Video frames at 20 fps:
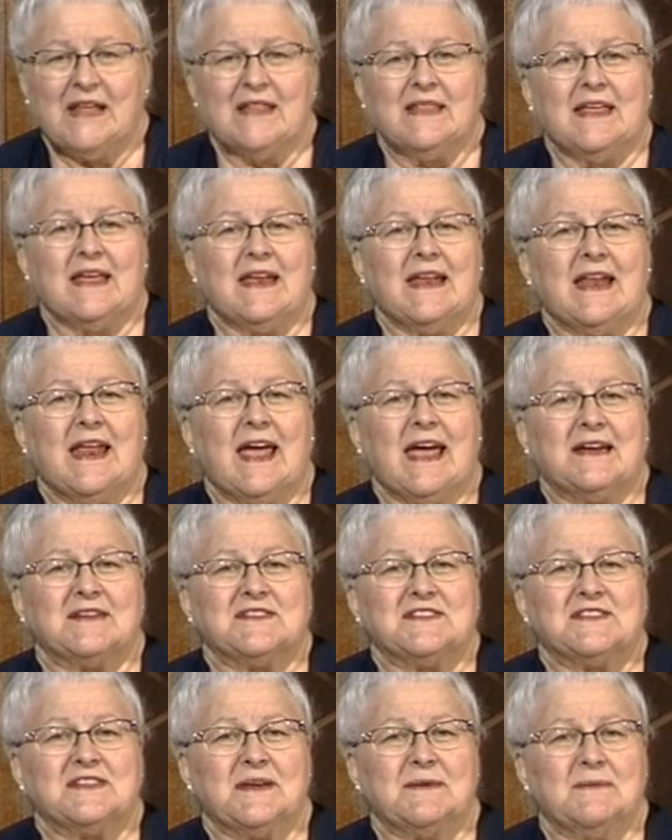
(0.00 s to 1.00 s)
that has
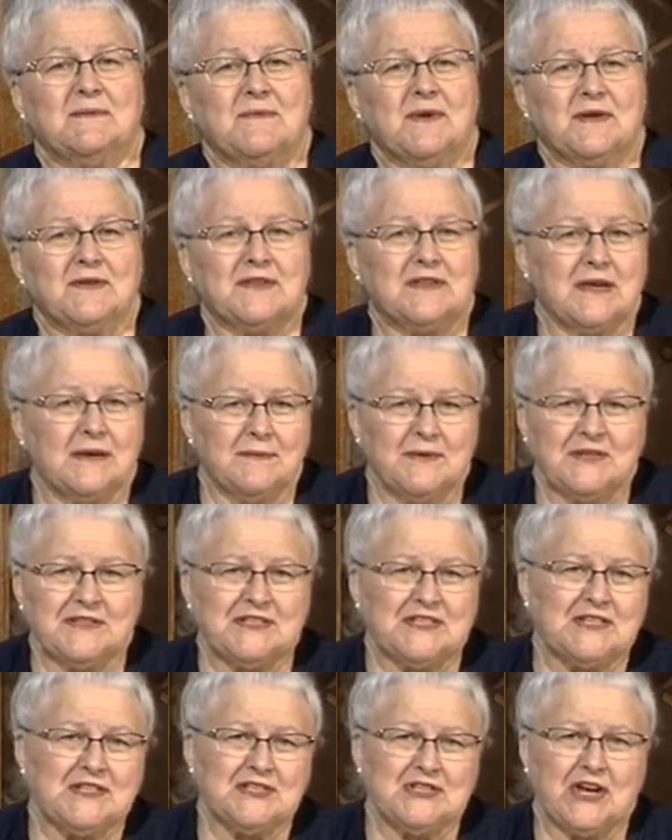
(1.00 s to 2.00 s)
some
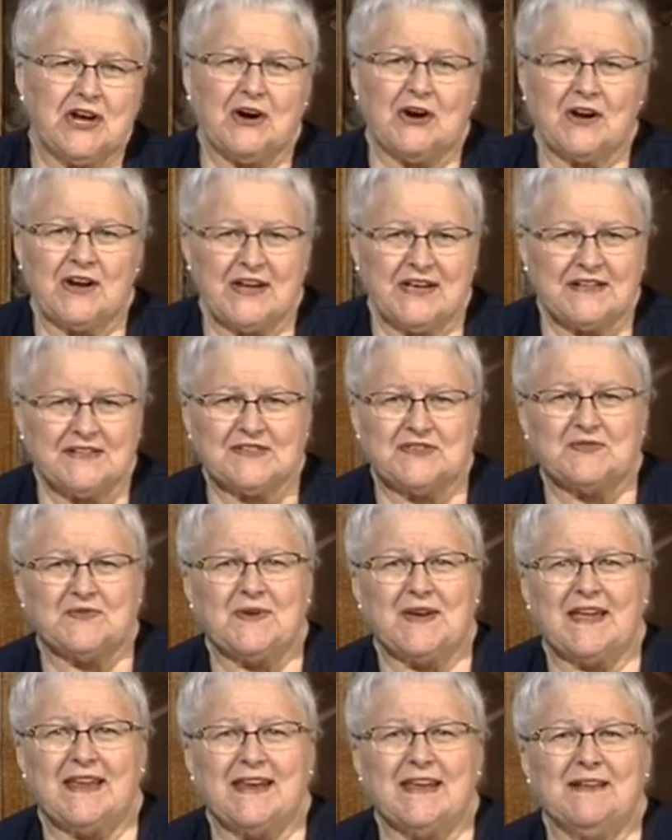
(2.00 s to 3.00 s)
WTJR
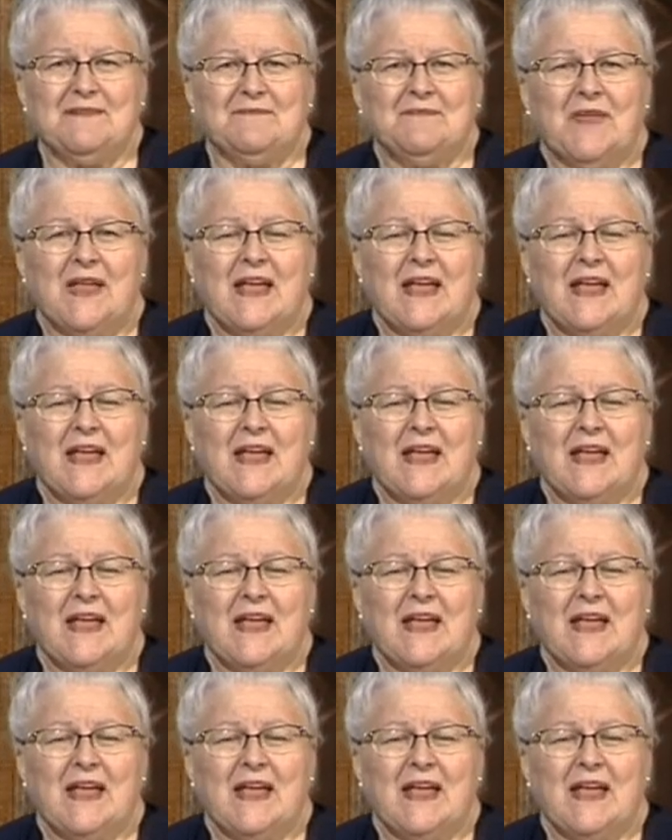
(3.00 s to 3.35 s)
history in it.